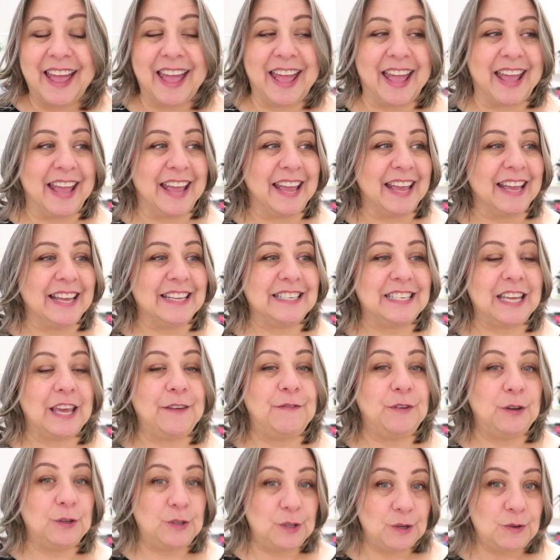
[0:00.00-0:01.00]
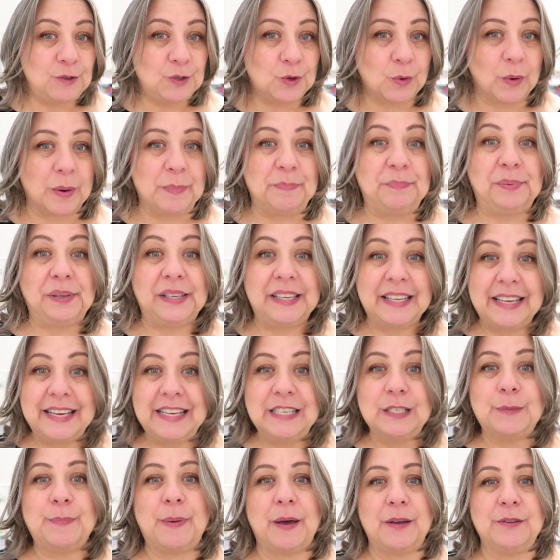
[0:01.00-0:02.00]
And if you do join,
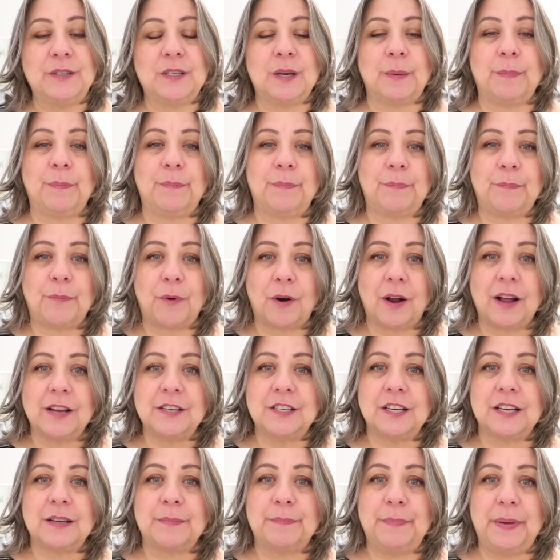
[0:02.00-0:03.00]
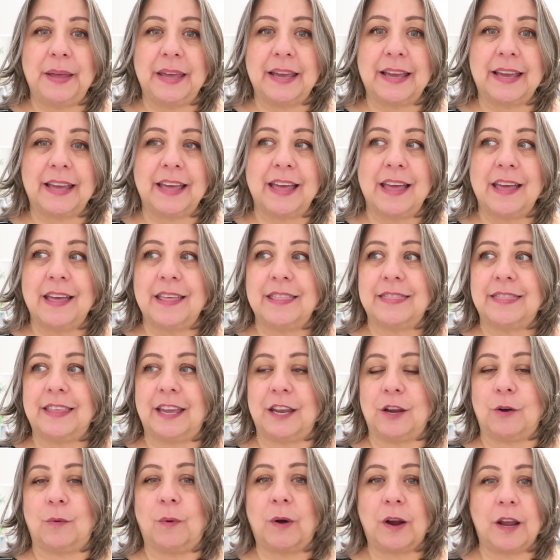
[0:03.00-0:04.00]
please post a project pick
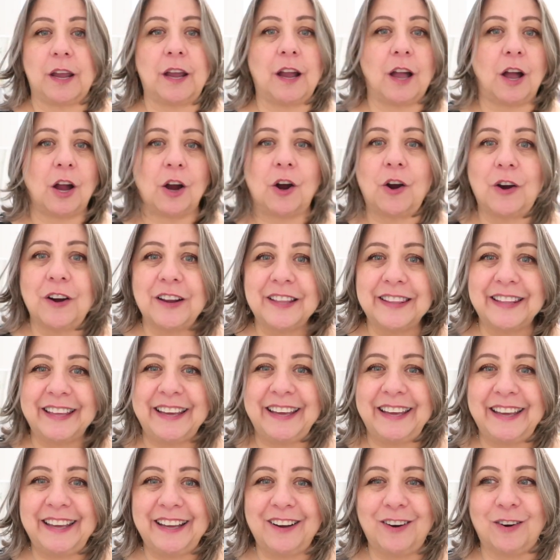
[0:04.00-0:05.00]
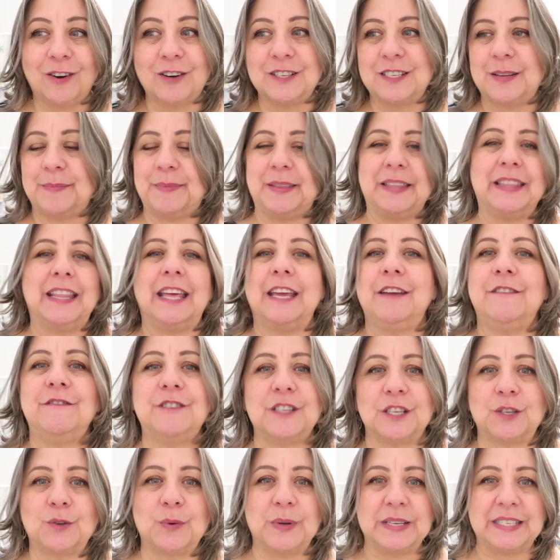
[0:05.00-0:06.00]
that you're working on currently or something that
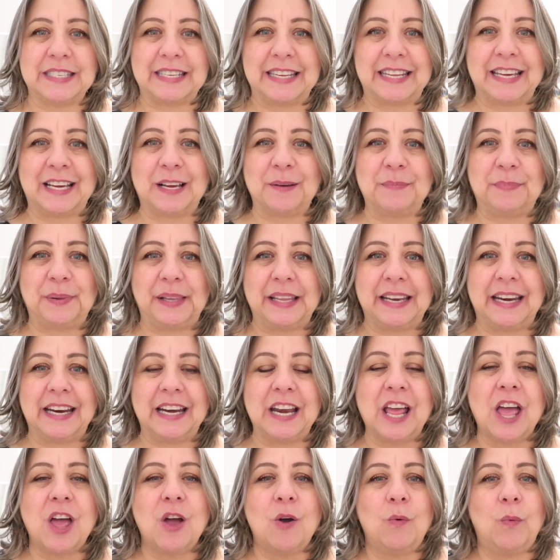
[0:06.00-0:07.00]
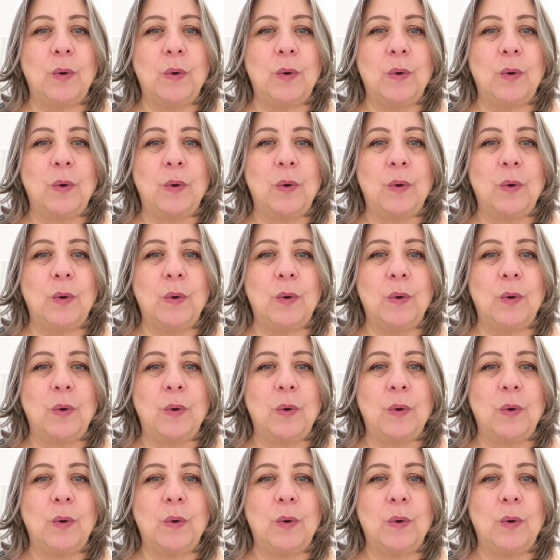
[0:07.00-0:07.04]
you've just recently completed.